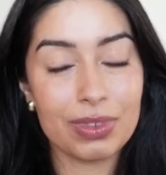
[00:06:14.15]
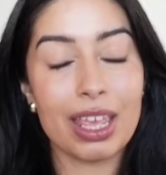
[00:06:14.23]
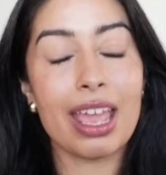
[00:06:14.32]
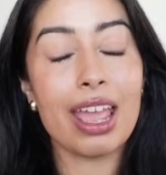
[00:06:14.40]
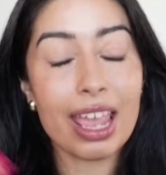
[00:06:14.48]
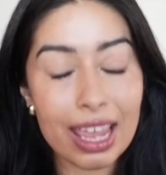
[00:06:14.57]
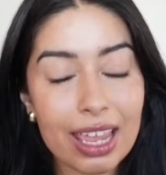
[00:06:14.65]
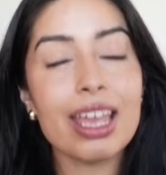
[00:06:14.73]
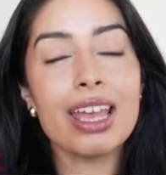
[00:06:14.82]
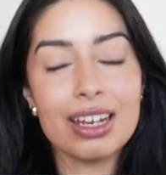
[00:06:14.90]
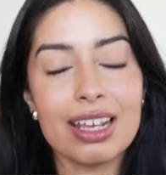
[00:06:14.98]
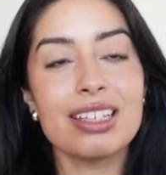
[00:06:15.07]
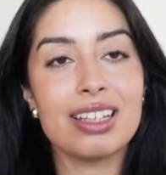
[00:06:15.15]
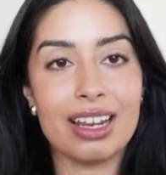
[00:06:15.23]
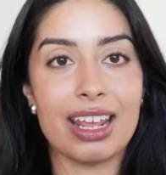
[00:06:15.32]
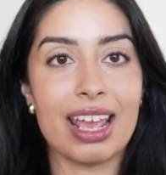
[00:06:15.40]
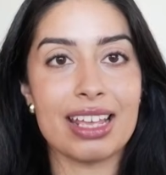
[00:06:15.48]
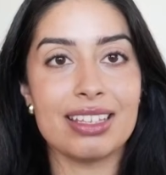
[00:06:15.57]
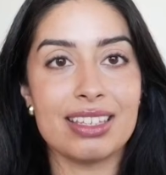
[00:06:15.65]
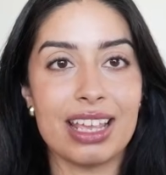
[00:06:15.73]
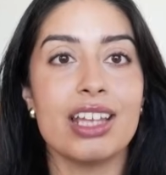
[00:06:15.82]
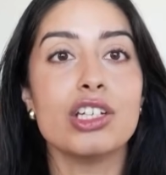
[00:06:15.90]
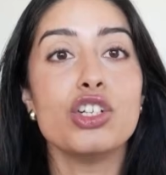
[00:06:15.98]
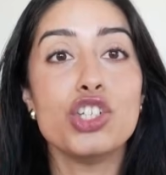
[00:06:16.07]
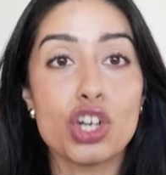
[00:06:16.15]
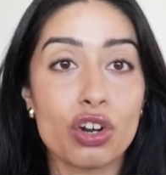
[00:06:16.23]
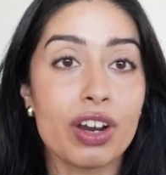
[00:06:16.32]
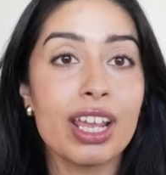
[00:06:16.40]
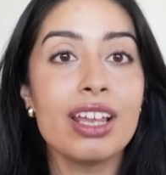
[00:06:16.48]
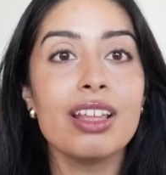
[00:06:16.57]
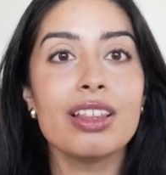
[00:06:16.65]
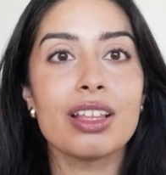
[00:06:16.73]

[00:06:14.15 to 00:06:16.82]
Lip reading: he in his letter has said, during